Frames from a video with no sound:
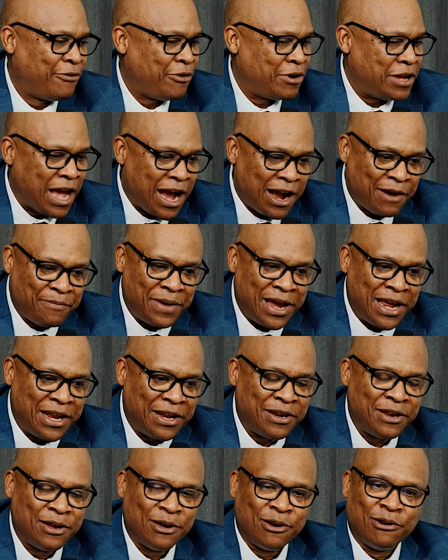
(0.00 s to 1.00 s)
for young
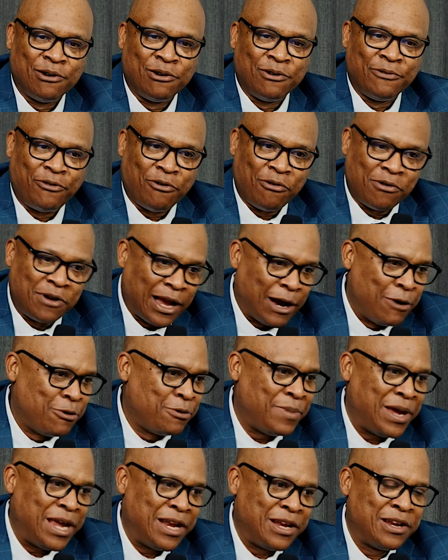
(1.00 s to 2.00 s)
men, for
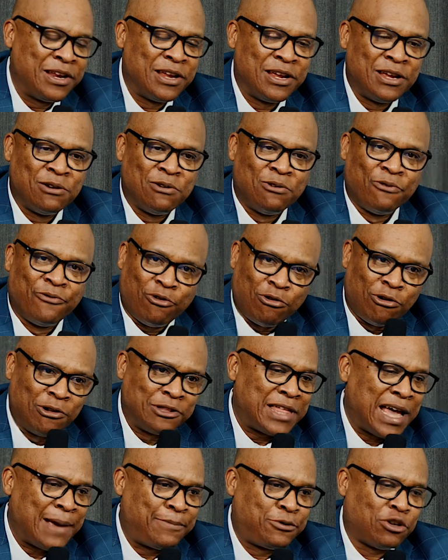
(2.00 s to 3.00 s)
grown men, for all
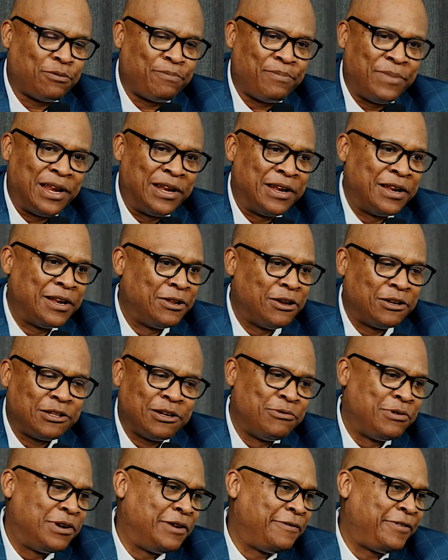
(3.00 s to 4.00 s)
types of men, not
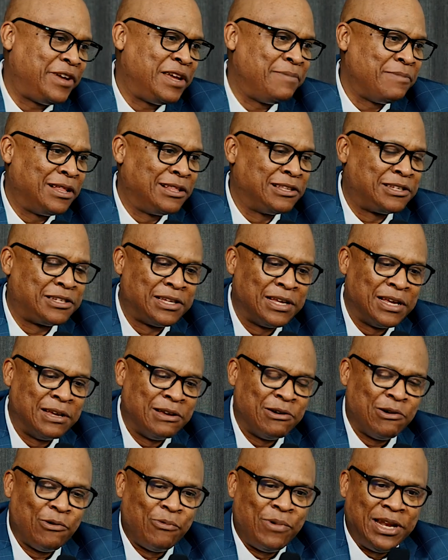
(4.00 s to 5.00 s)
only females.
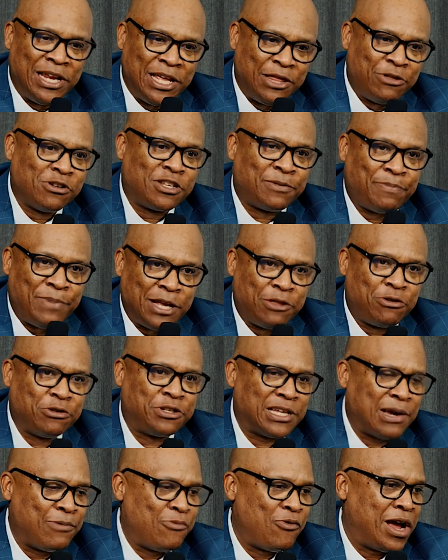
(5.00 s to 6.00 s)
We need to speak
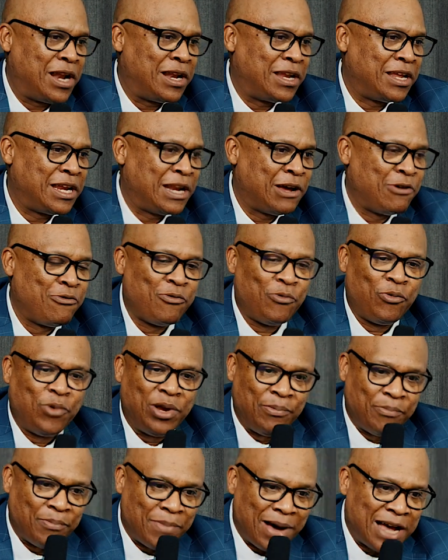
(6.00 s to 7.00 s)
to someone, you know,
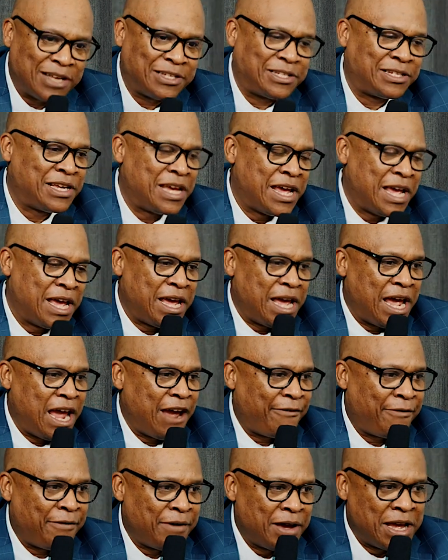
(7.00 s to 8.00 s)
we must
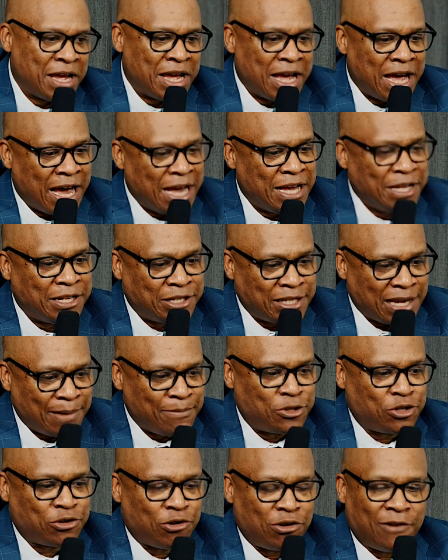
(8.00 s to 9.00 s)
a
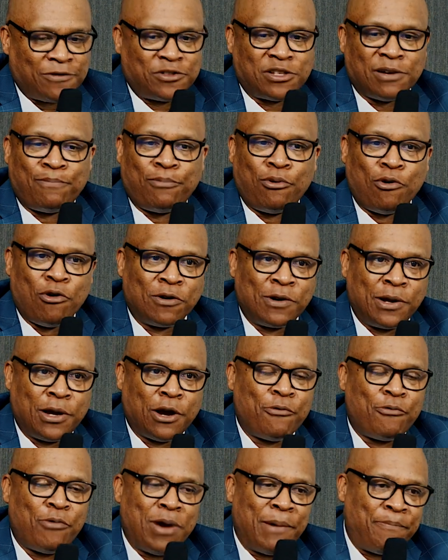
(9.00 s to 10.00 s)
some sort of support
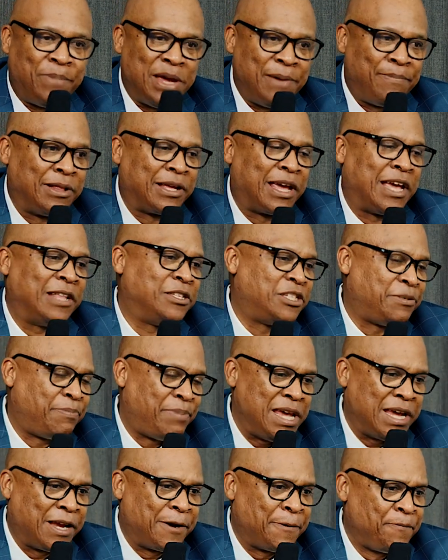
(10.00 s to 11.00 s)
group where people can
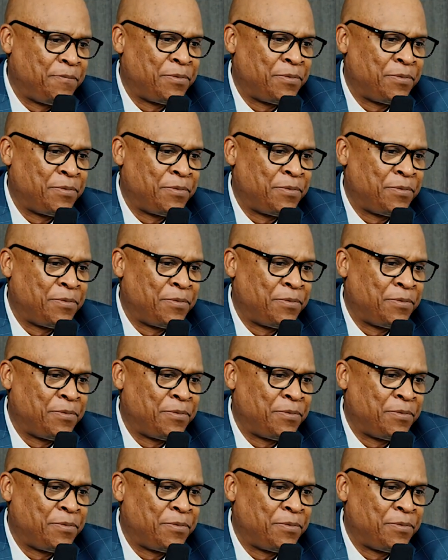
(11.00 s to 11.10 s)
speak.